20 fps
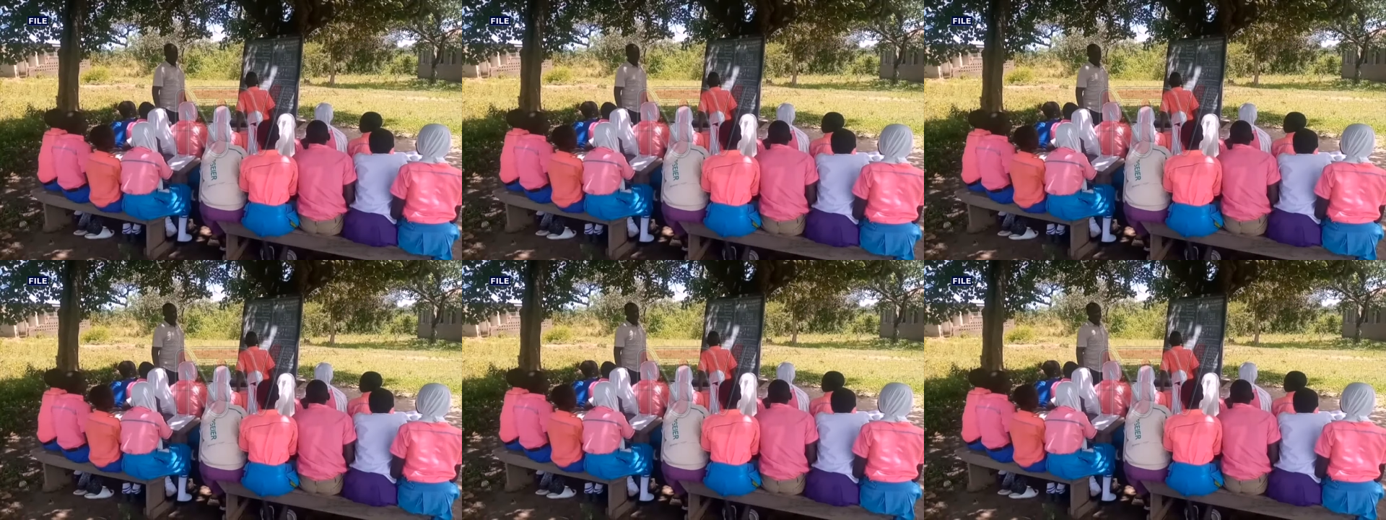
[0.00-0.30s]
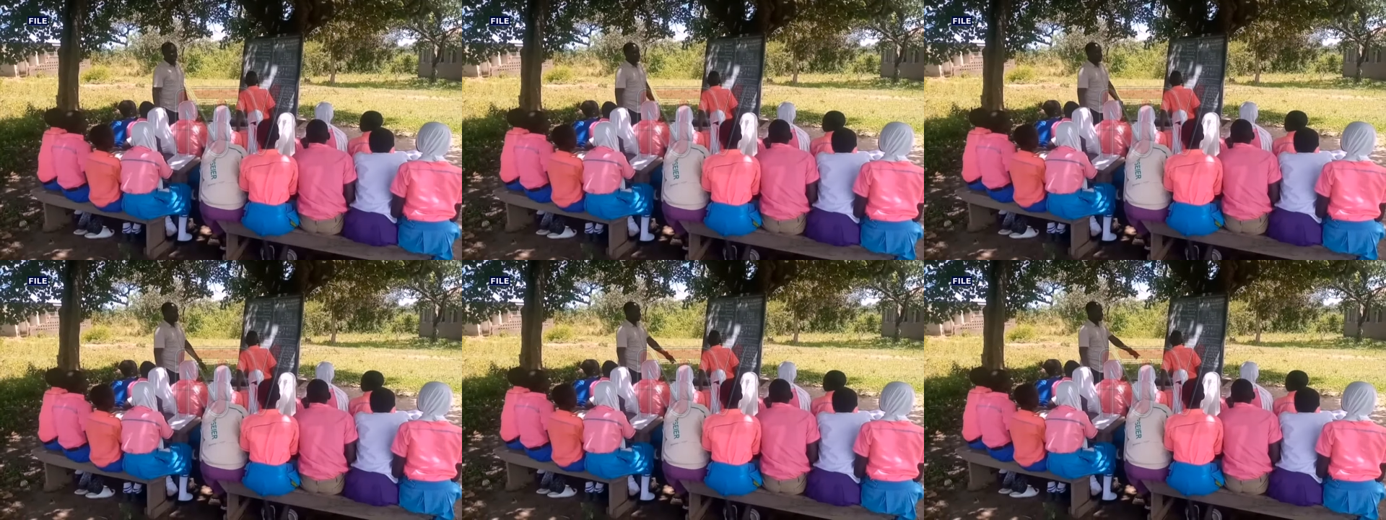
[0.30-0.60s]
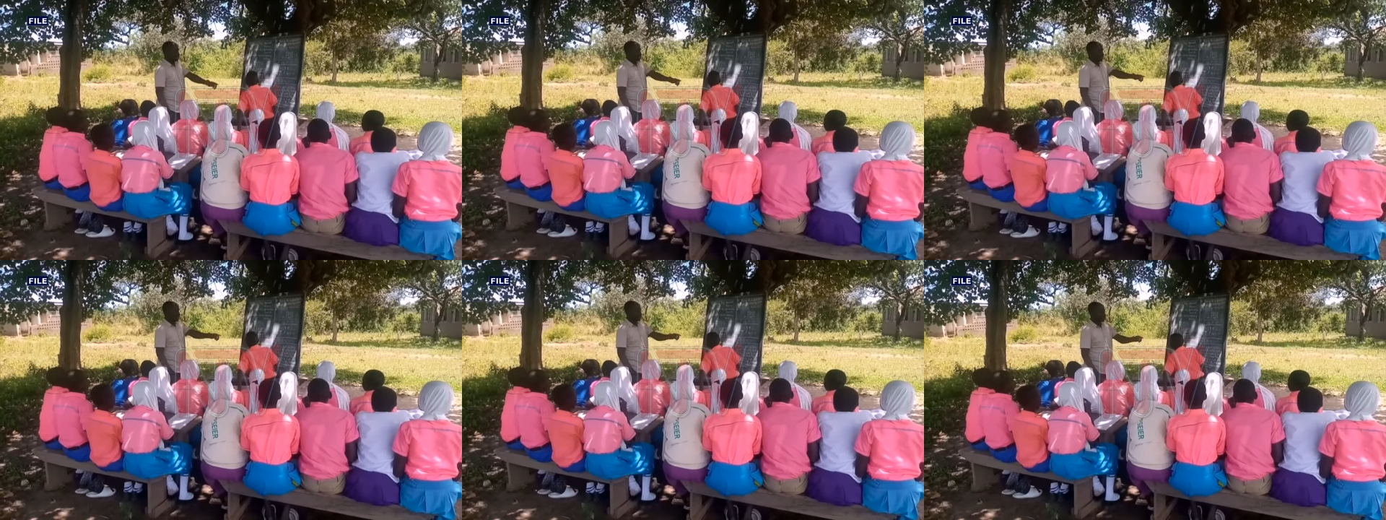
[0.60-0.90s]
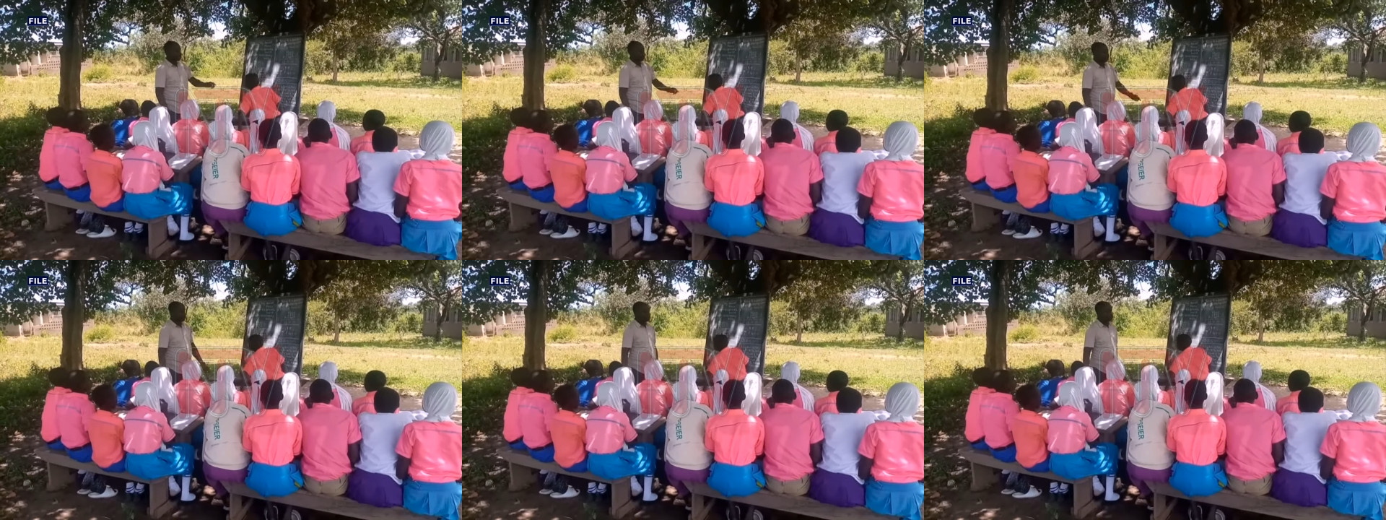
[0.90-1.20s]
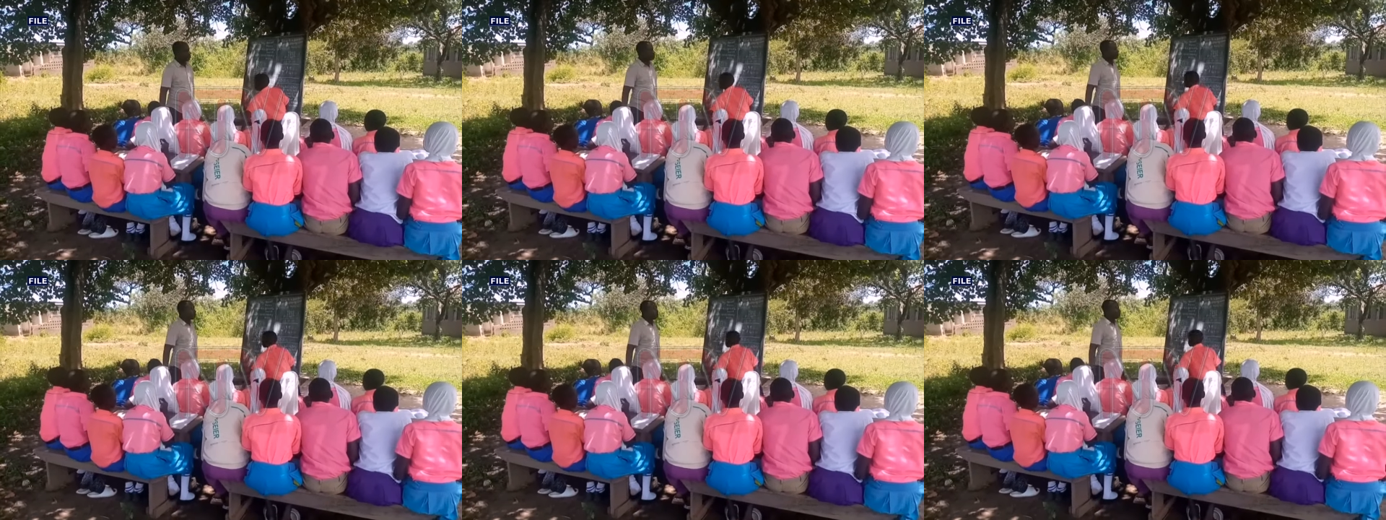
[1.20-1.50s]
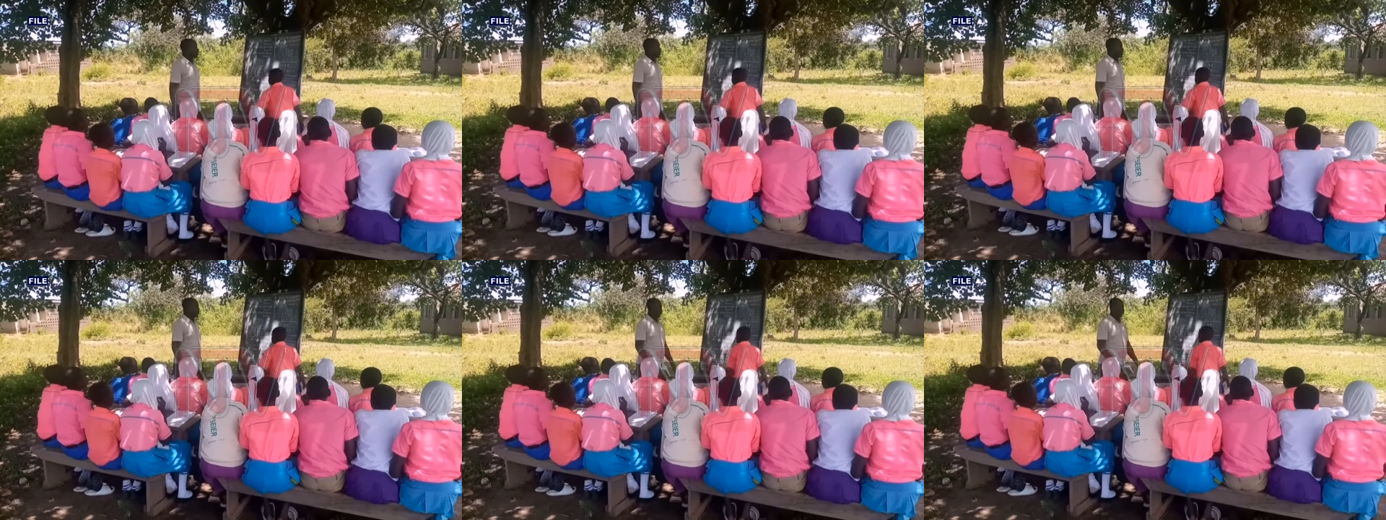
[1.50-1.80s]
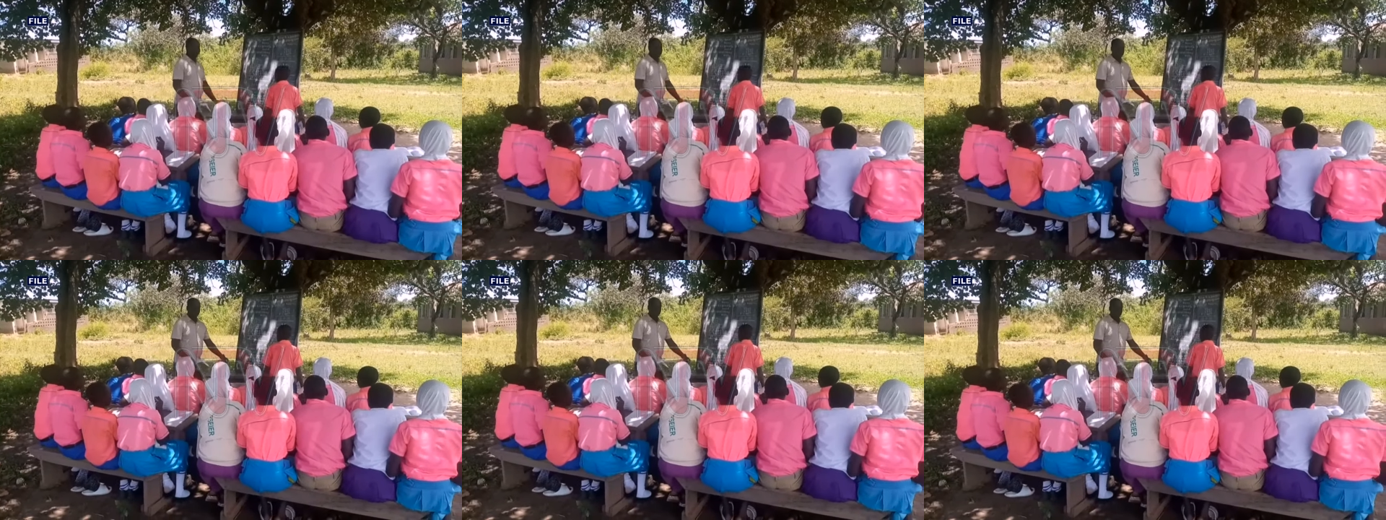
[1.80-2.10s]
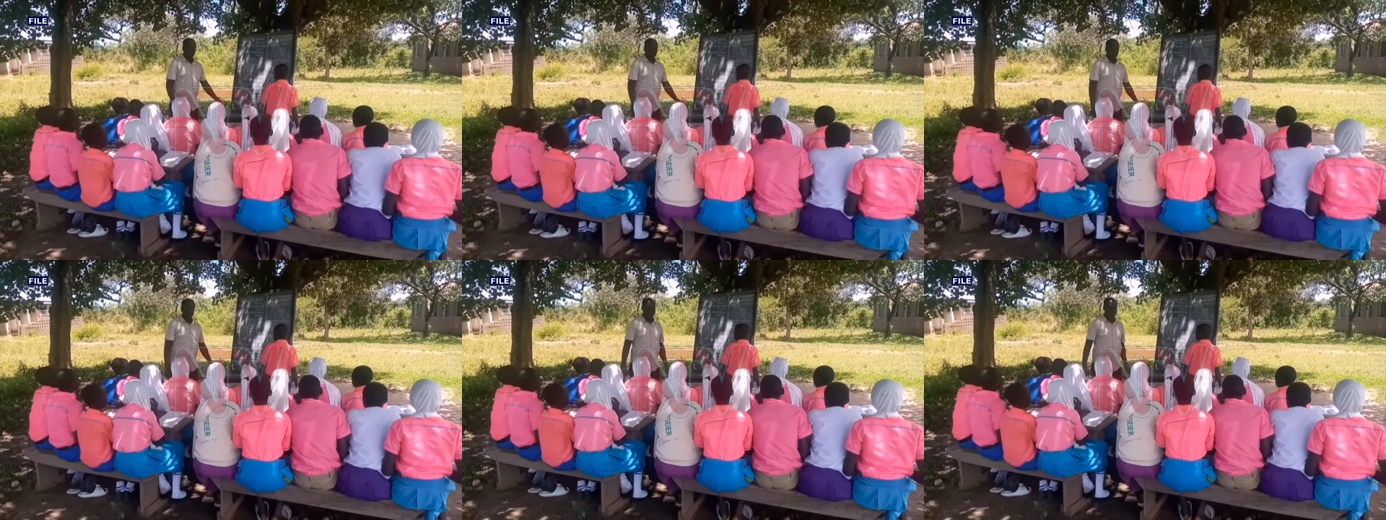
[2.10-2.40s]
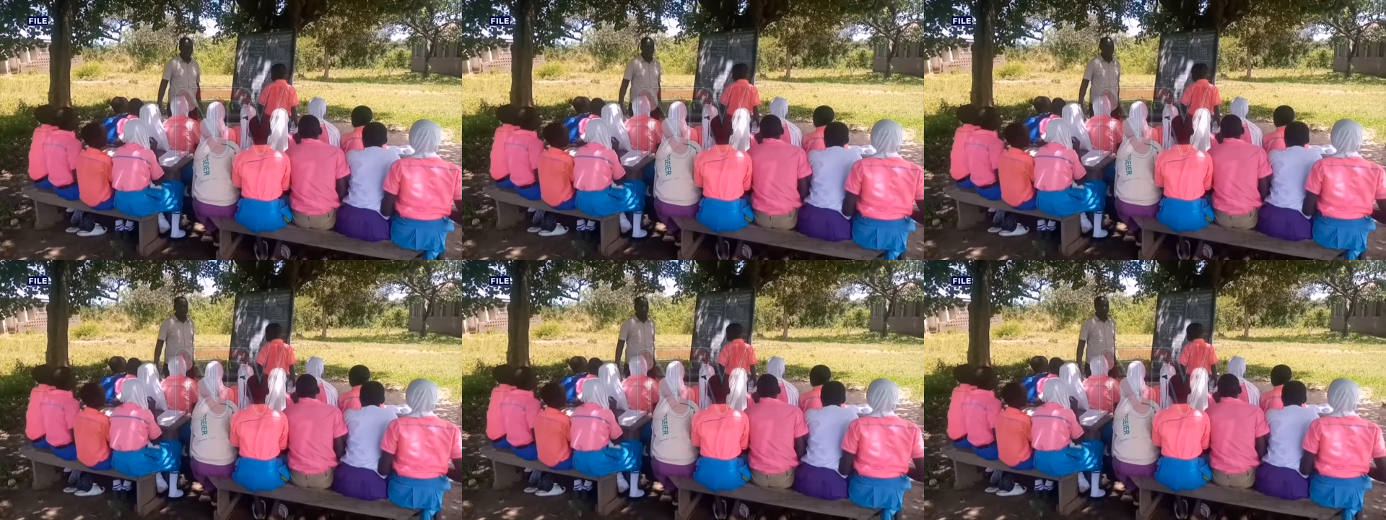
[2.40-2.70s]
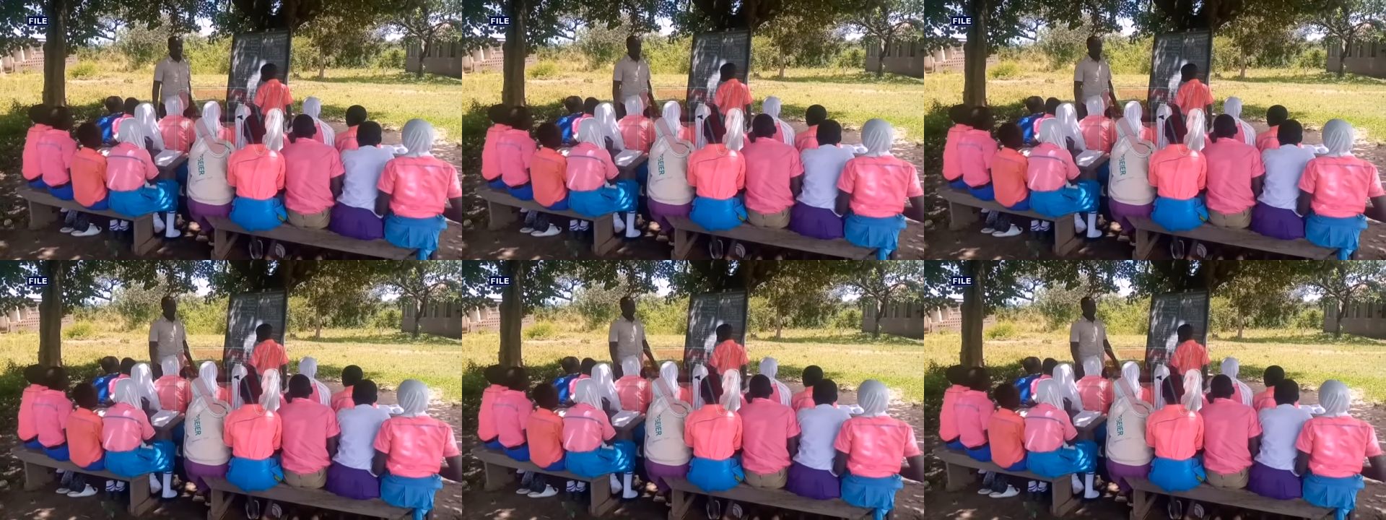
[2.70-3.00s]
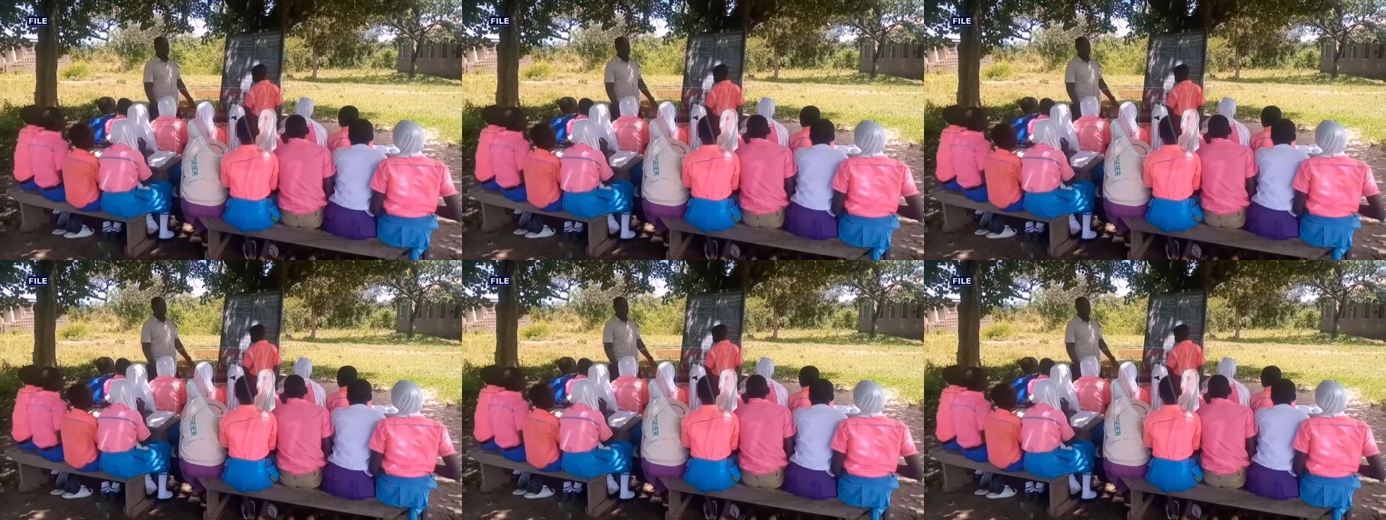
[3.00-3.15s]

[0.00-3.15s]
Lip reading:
Nobody's mouth can be seen.